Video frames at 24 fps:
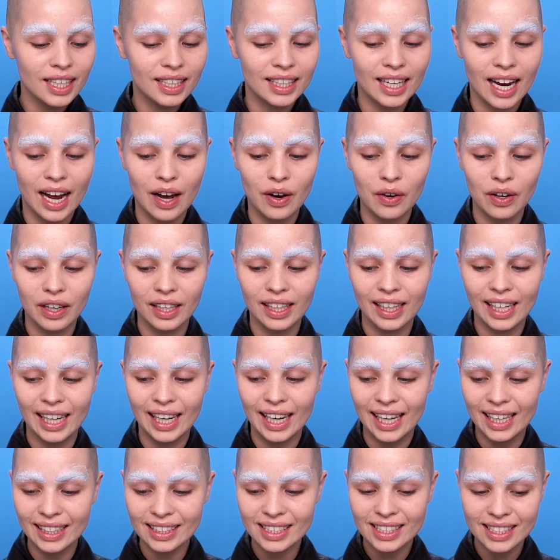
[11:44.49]
Now
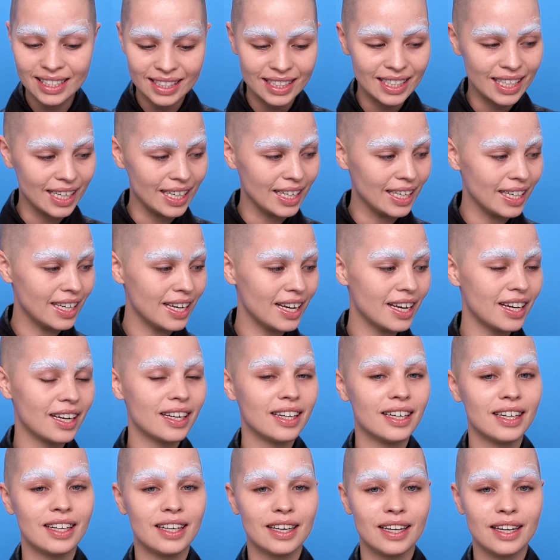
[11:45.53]
let's see
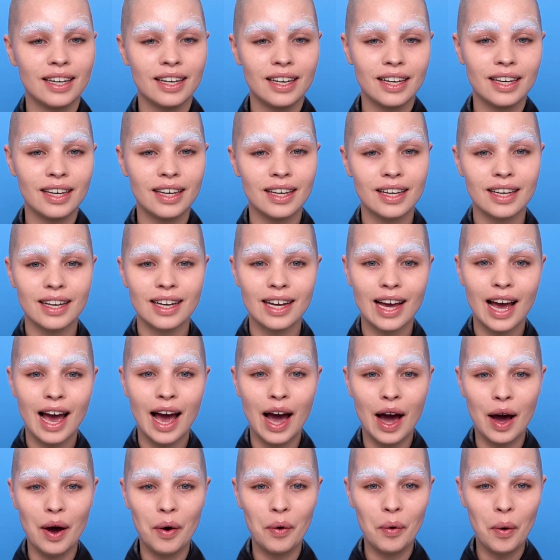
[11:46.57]

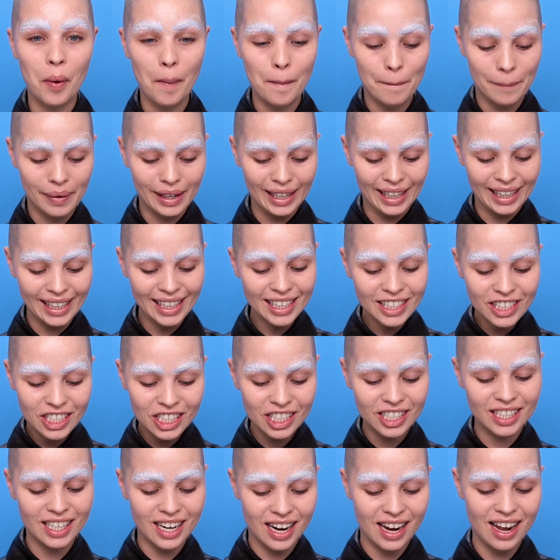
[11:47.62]
how
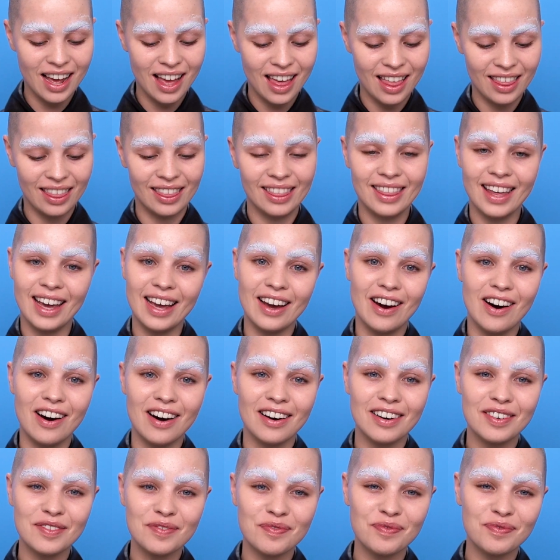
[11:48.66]
bleached they
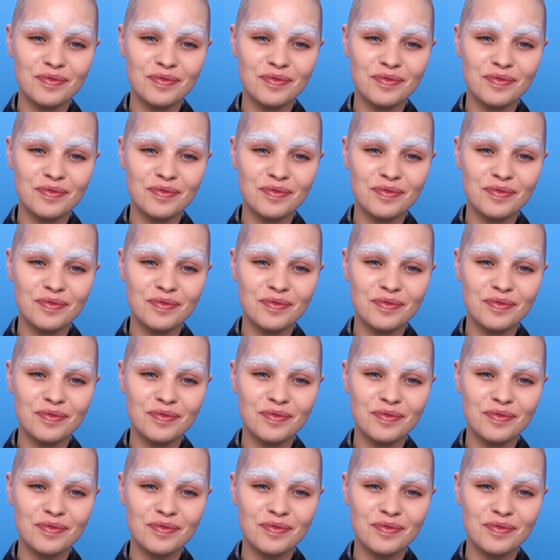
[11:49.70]
are.